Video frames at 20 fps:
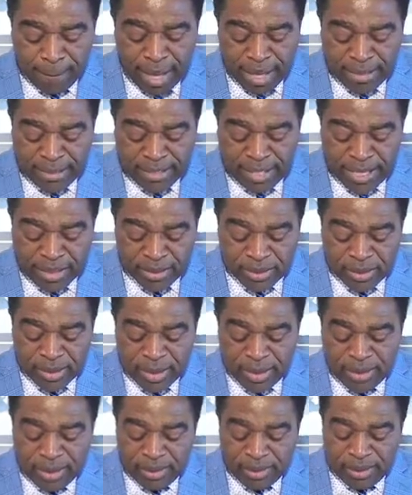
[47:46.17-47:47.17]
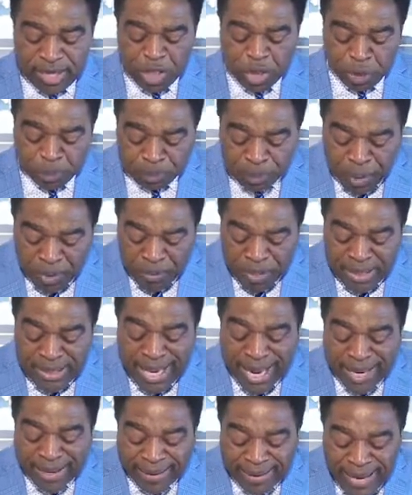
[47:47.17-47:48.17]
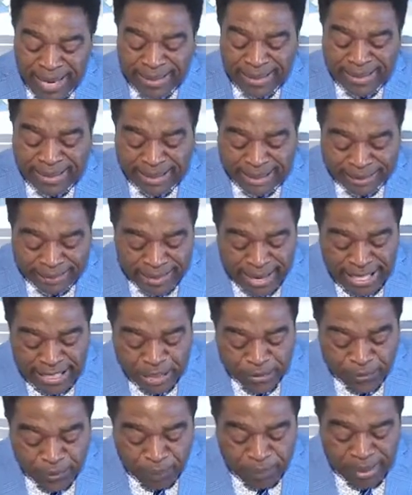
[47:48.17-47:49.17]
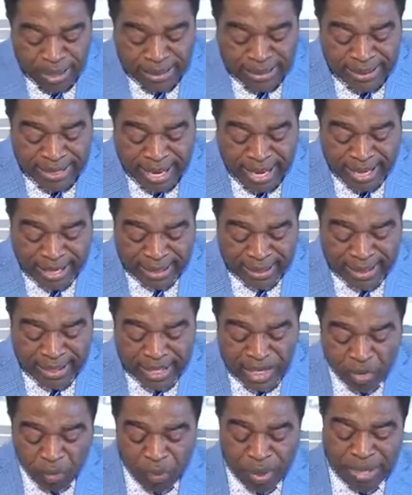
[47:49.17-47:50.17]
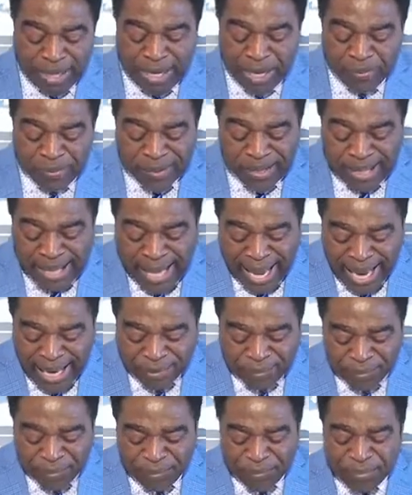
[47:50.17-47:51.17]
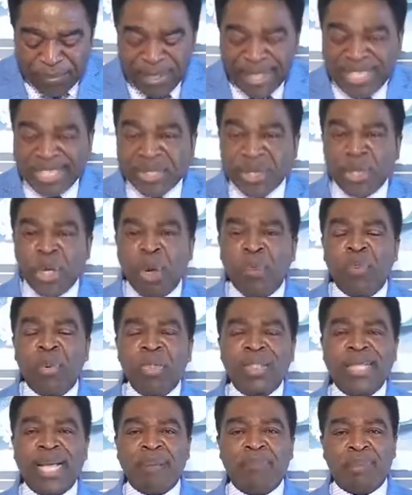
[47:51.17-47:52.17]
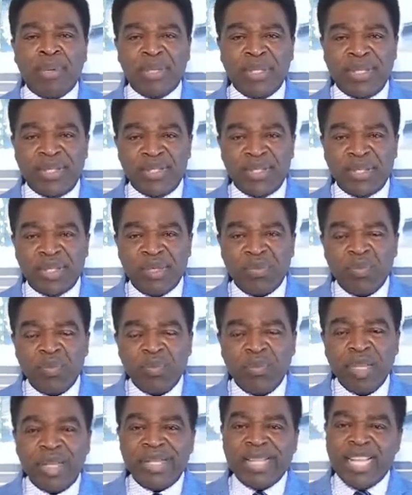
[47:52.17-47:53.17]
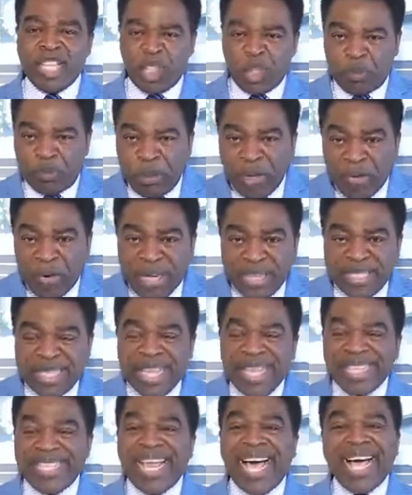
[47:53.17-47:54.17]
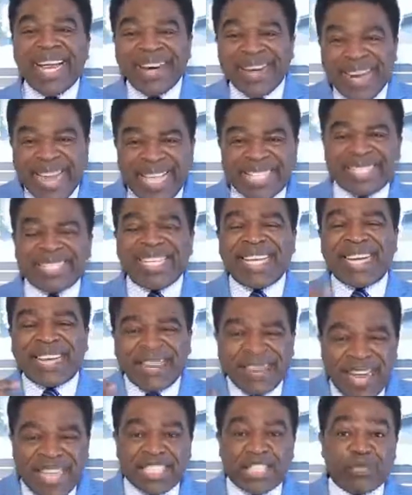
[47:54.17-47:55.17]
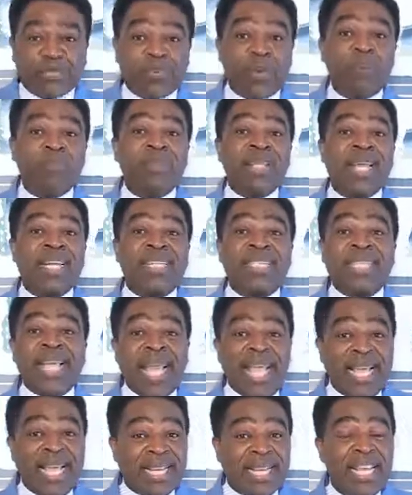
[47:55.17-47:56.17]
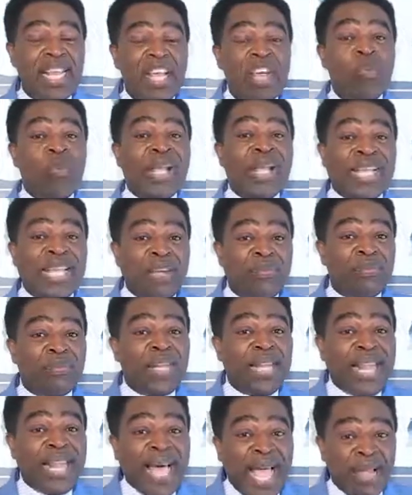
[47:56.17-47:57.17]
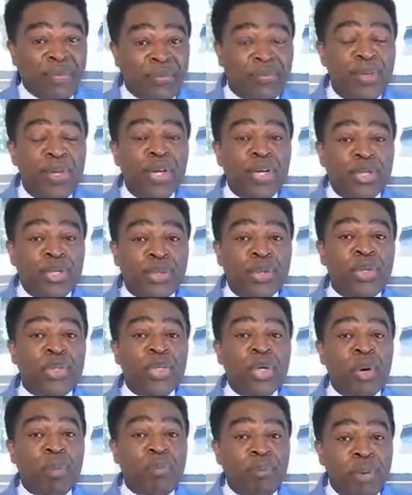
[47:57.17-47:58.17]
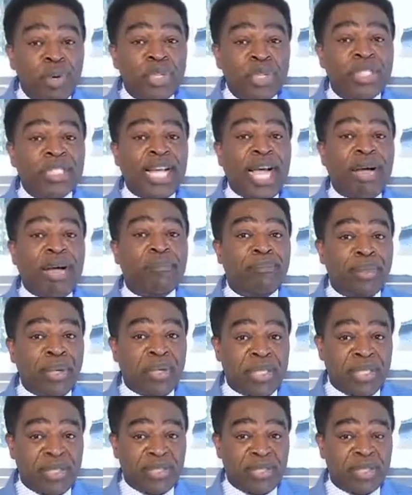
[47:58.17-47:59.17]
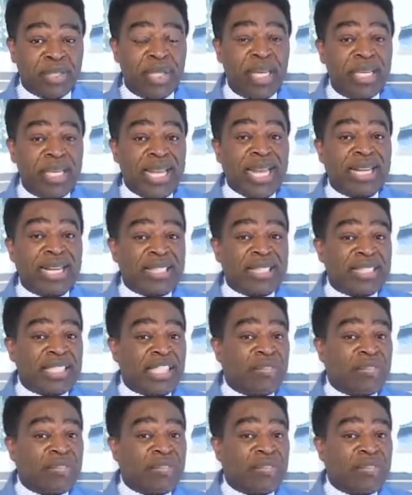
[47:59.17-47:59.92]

He says, The spirit that raised Christ from the dead will give life to your mortal bodies. The spirit that raised Christ from the dead will give life to your mortal bodies. Now, this